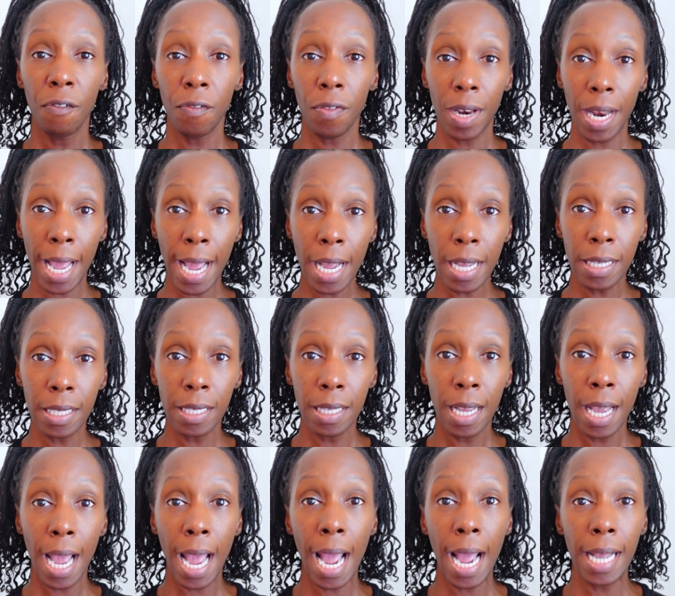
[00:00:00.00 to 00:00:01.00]
flex
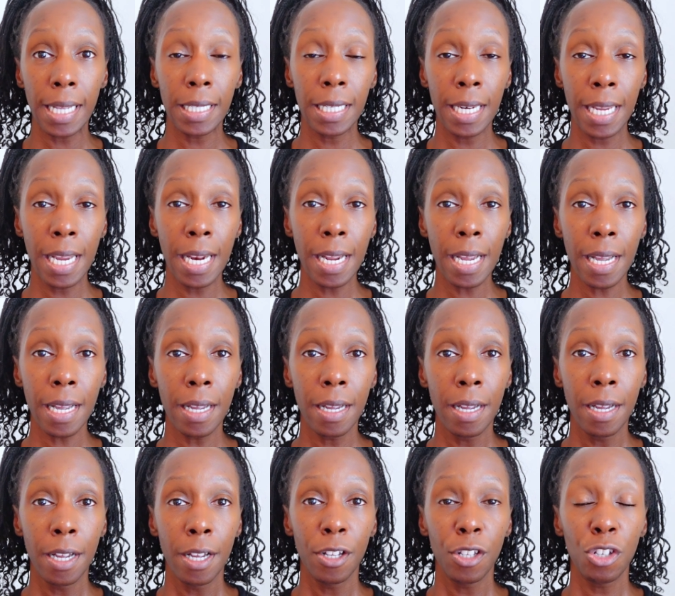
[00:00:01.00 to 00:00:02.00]
as needed
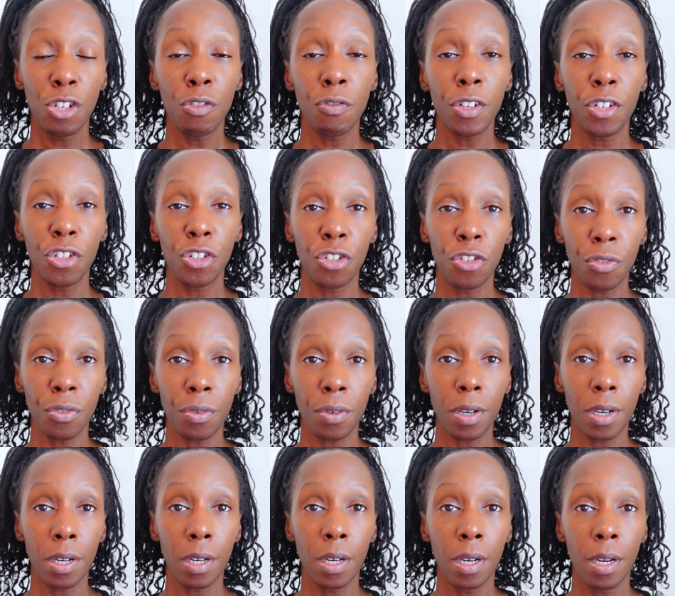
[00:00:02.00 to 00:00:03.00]
to
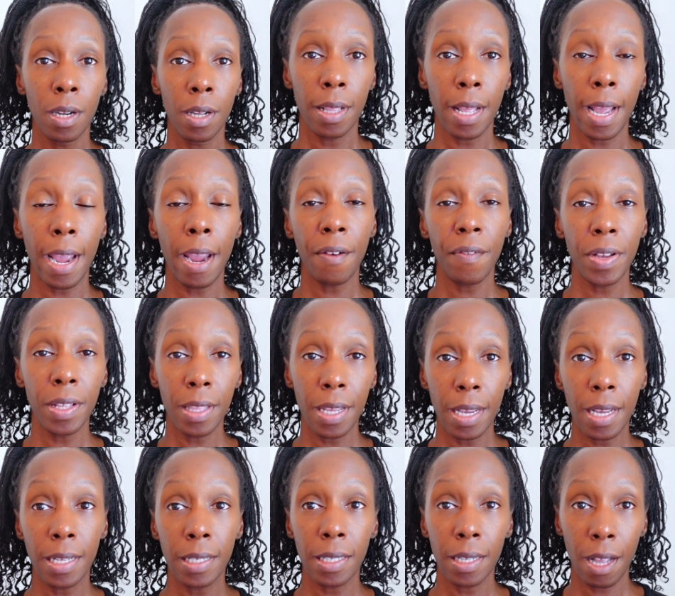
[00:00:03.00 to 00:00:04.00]
ensure that
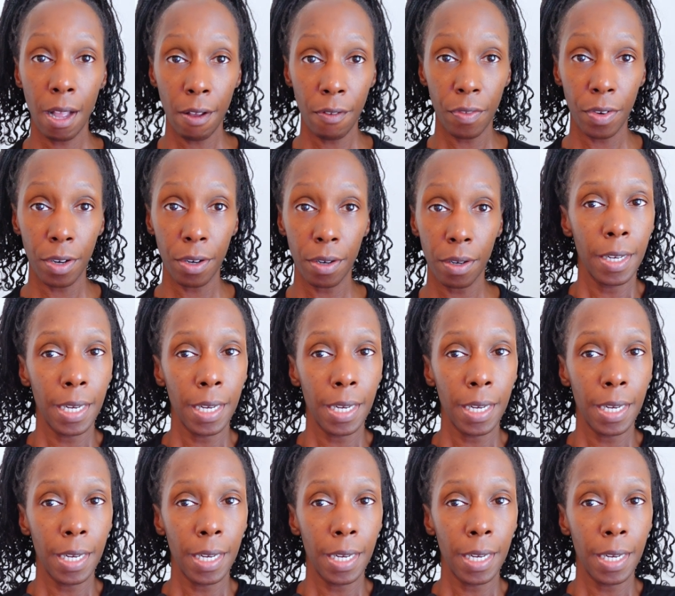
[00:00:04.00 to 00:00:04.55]
everything is covered.